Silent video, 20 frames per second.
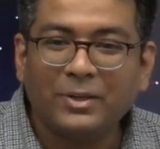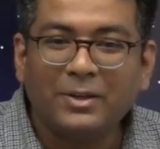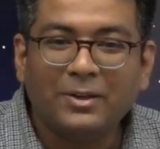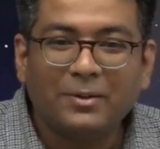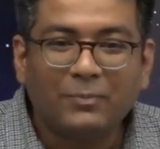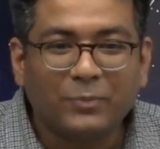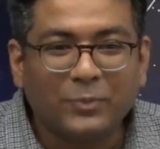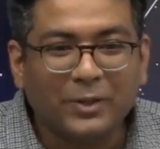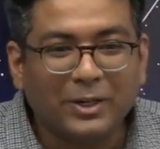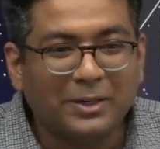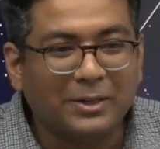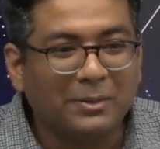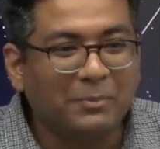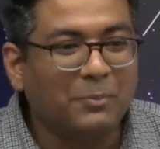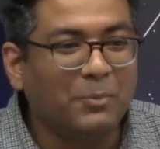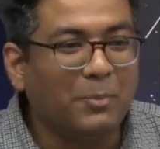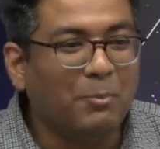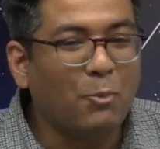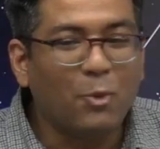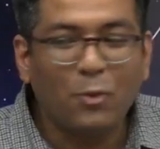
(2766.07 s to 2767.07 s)
the
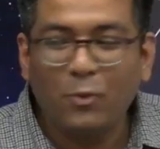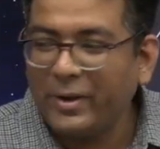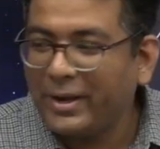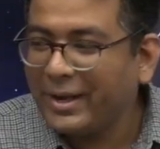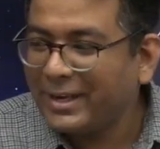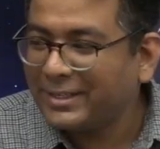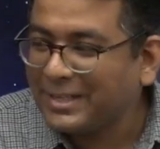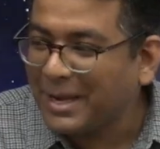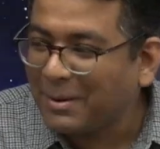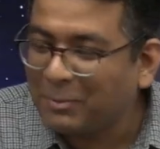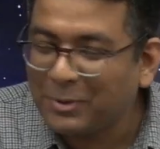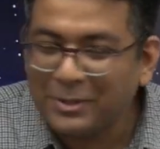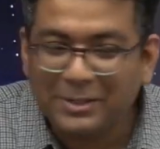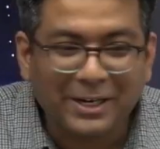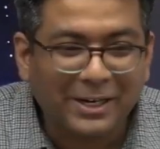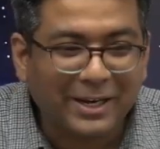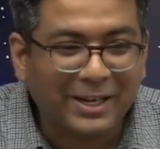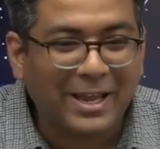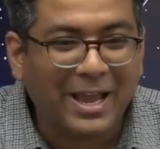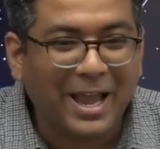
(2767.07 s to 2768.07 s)
movie examples that
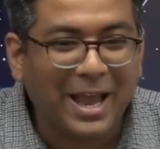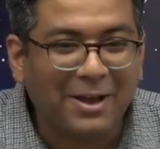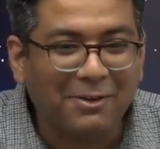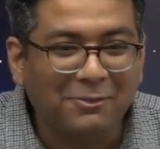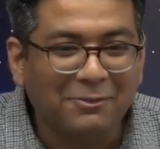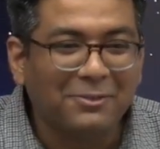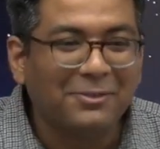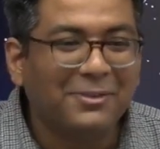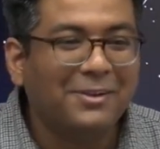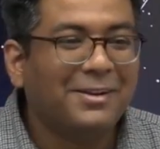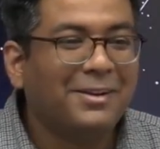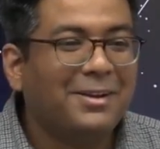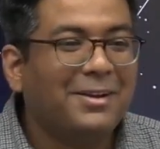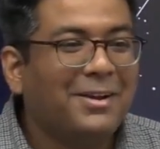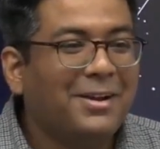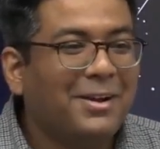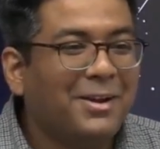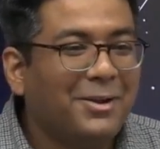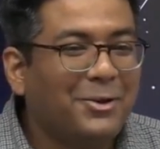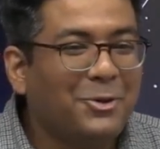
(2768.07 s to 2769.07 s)
I have,
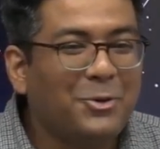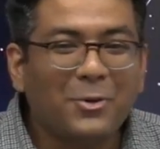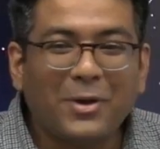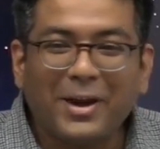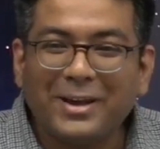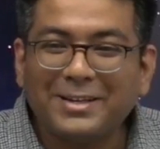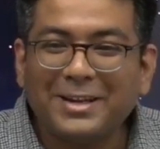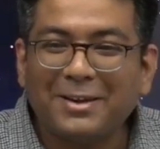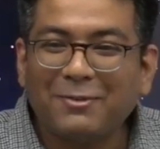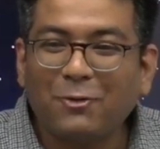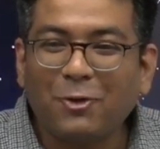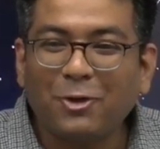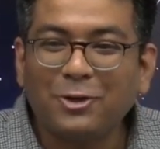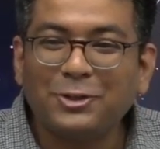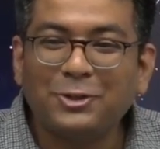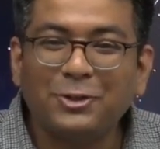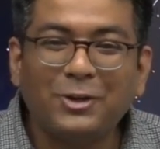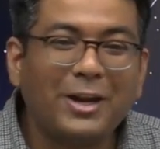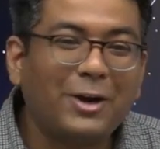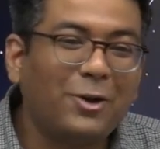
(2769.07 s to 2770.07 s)
you guys have watched
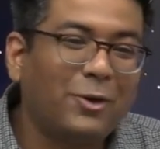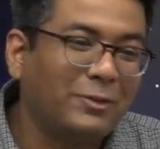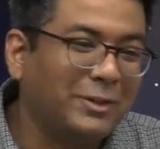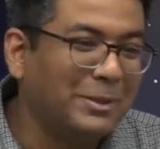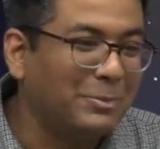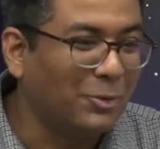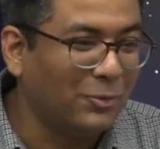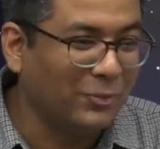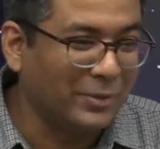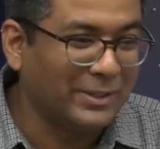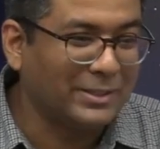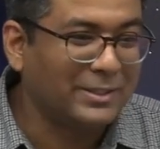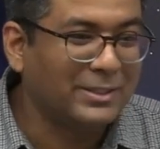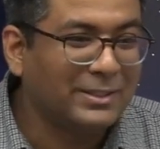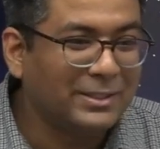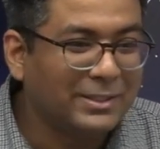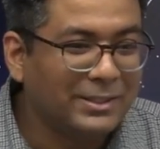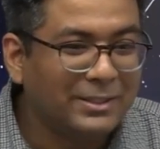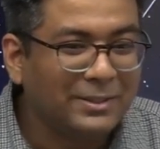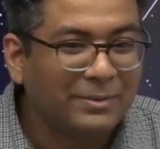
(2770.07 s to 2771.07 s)
none of the movies.
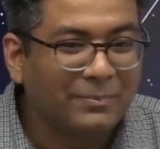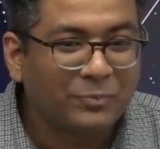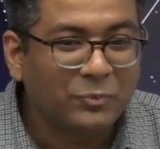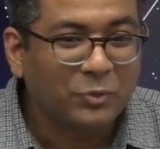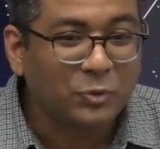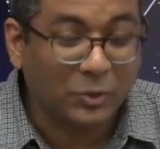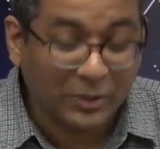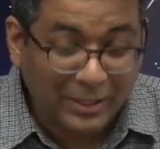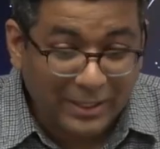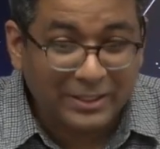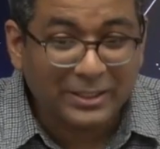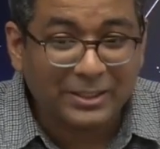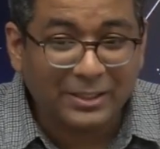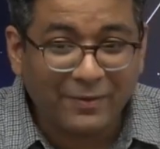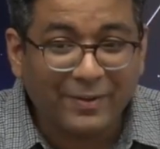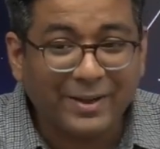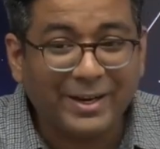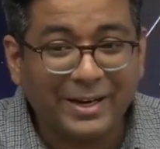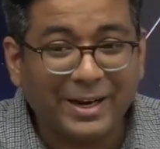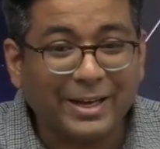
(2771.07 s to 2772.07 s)
Swadesh is a
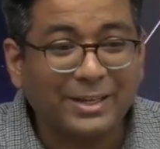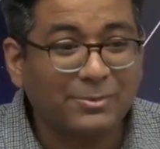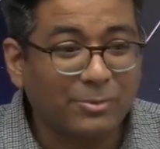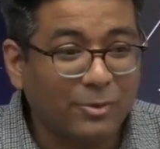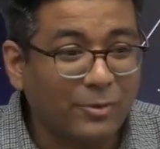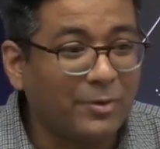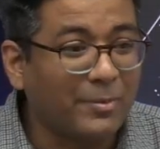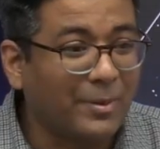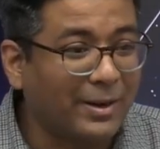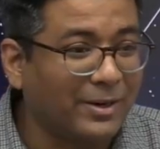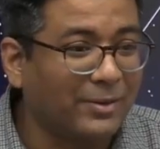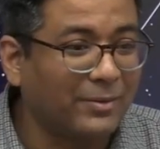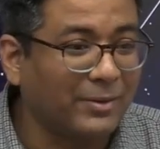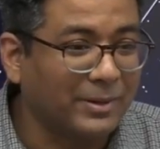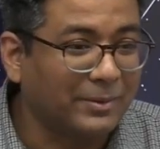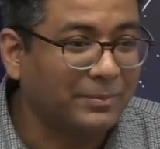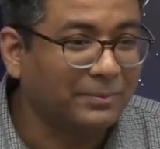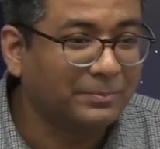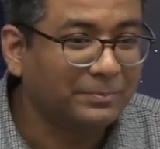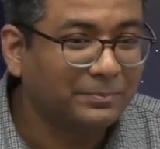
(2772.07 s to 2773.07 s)
very nice movie, by the
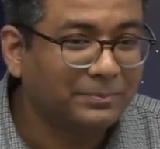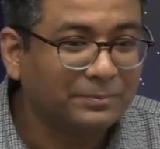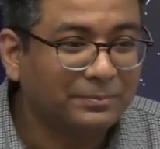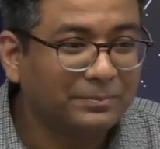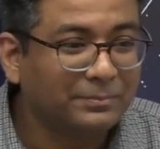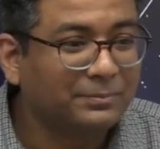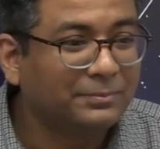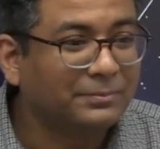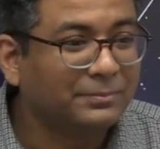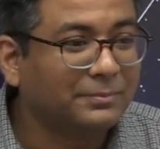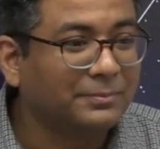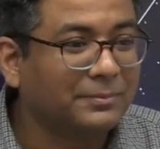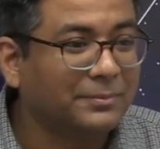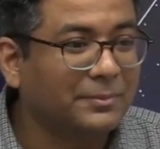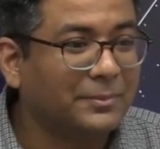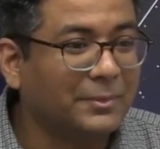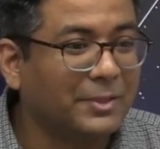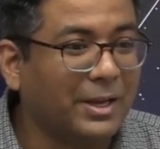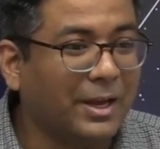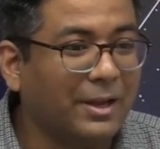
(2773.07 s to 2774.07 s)

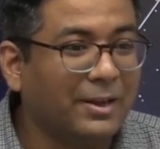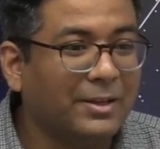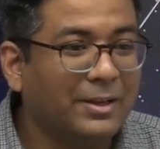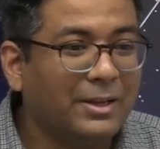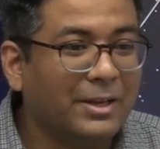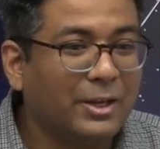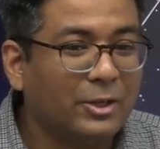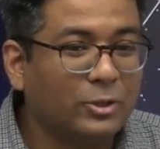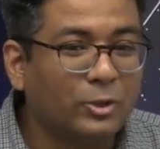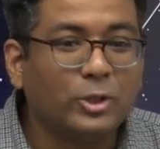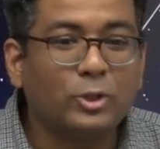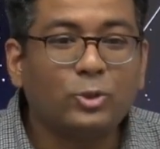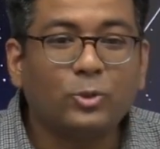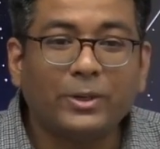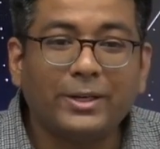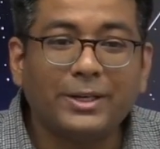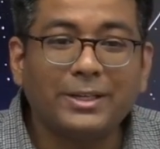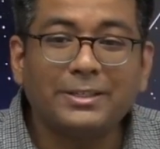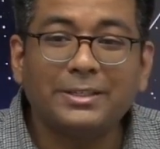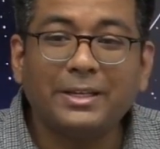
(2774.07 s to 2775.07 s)
way. Yeah. So in
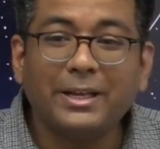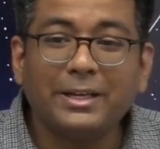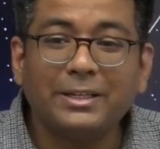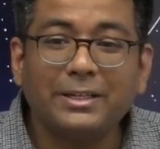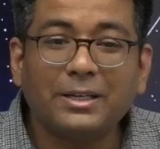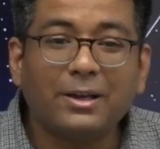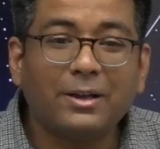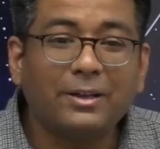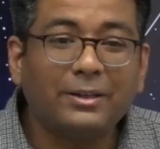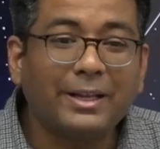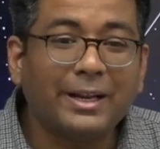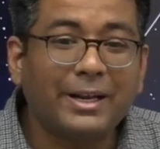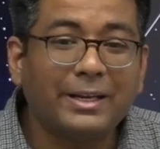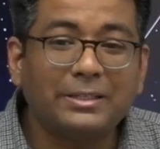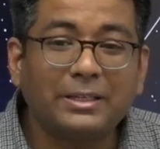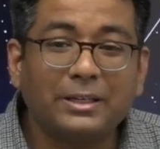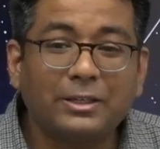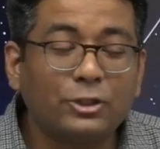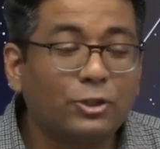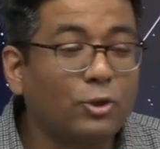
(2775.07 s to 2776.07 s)
Swadesh there is a
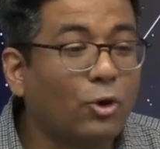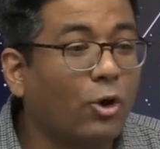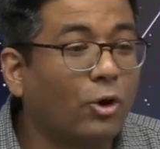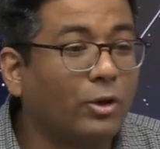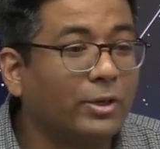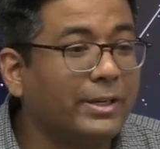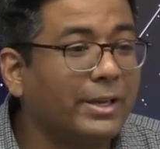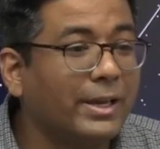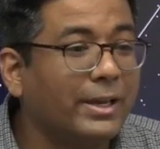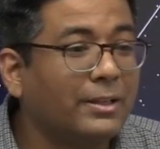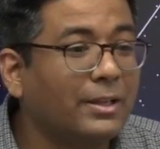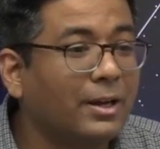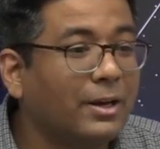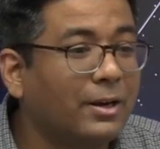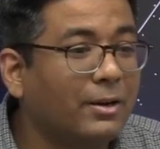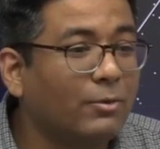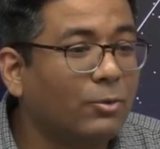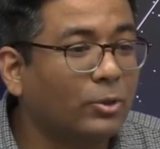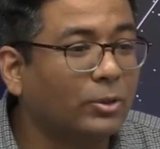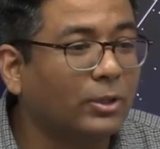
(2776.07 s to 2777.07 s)
song Ye Tara
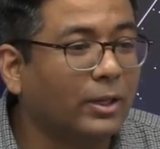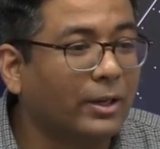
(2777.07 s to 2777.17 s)
Wo Tara,